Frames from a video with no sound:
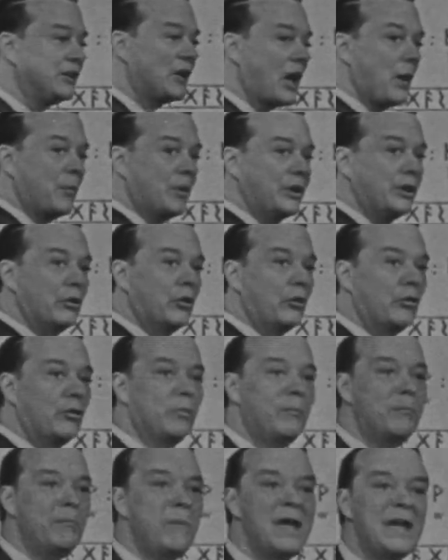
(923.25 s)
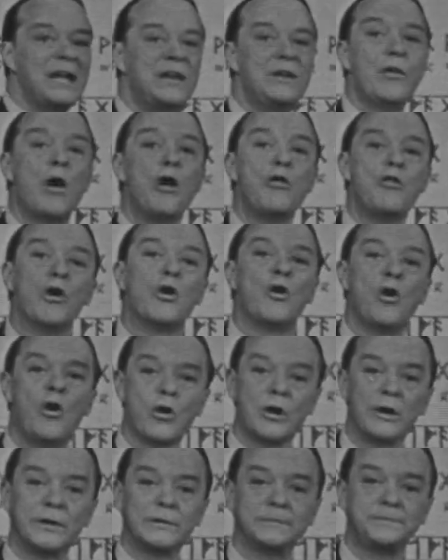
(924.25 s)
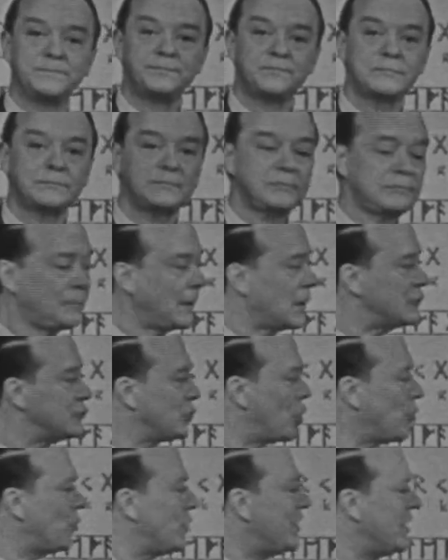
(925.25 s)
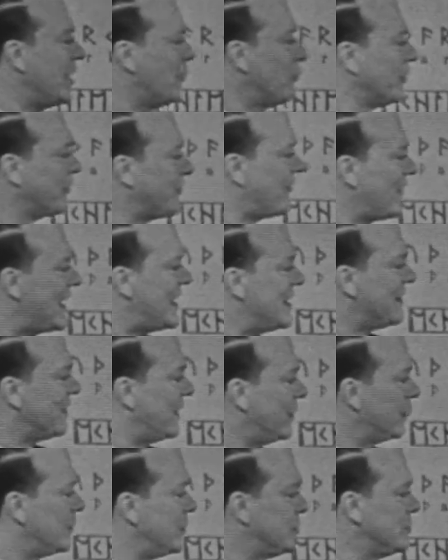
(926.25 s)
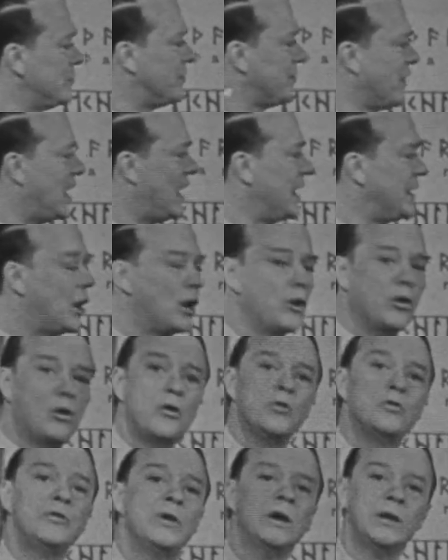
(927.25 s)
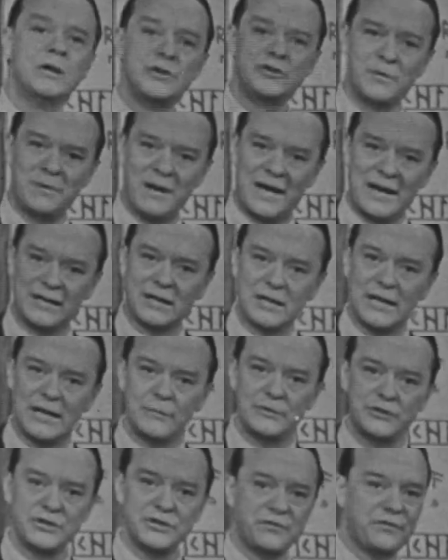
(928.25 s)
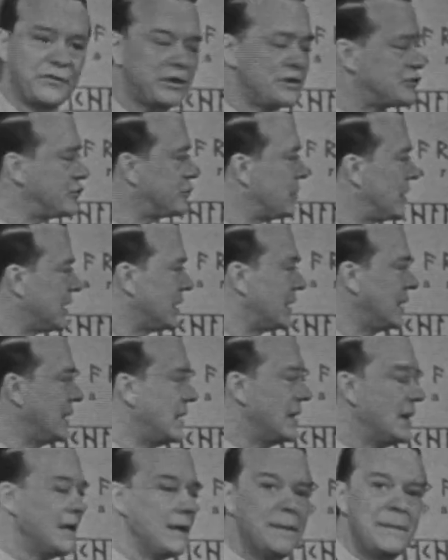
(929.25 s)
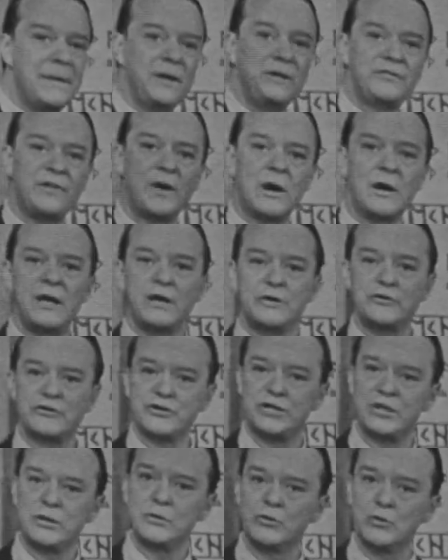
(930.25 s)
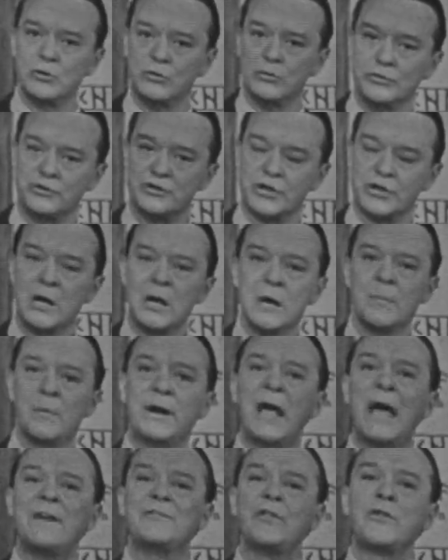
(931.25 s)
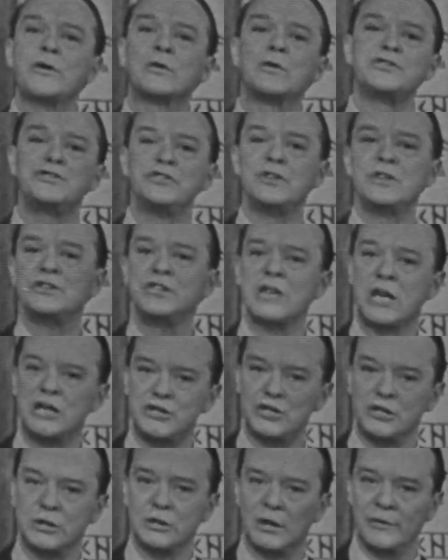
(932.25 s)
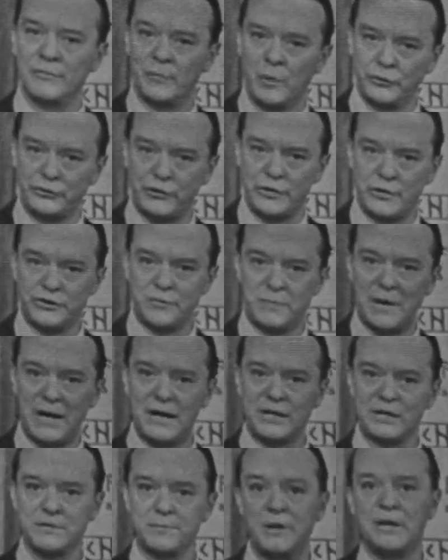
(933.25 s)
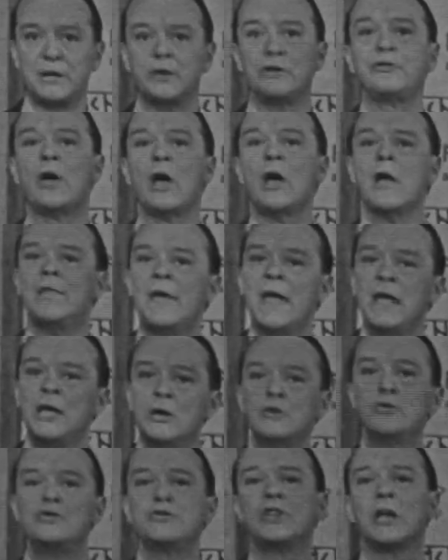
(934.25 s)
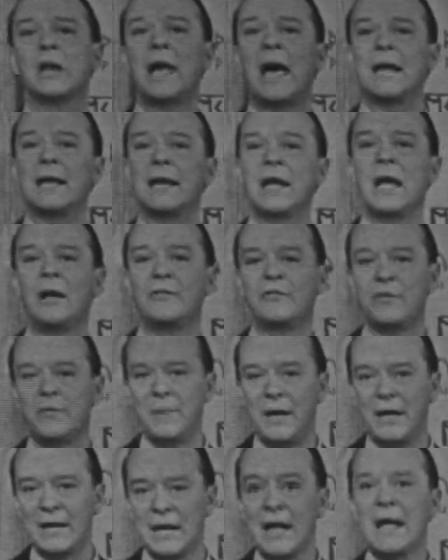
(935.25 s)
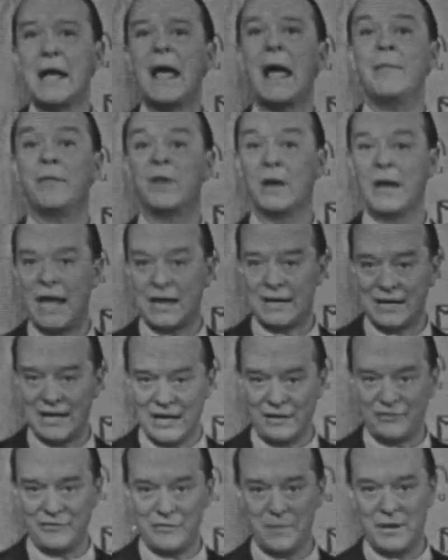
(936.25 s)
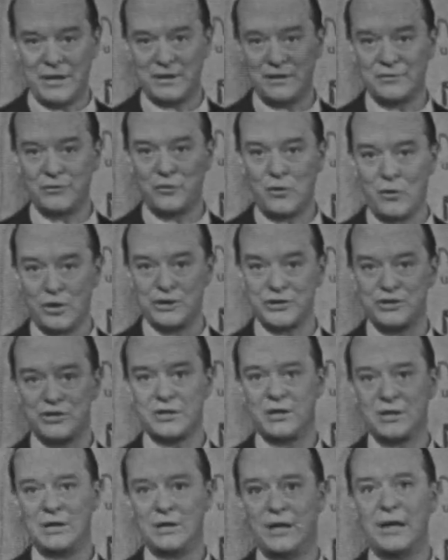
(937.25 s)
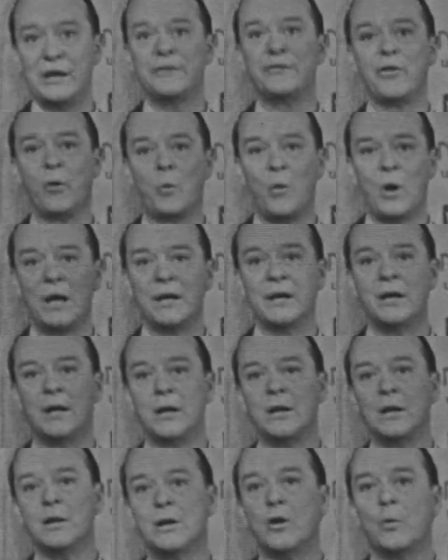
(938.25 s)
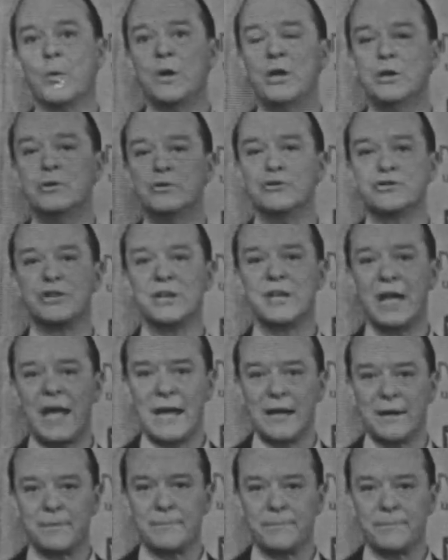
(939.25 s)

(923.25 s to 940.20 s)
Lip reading: Tawido, made the horn. So we will find them, we do find our own Germanic languages first written in these very interesting rooms. But after the Christianization of most of the Germanic speakers, they used the Latin alphabet, and the Latin alphabet, of course, is the one we use today.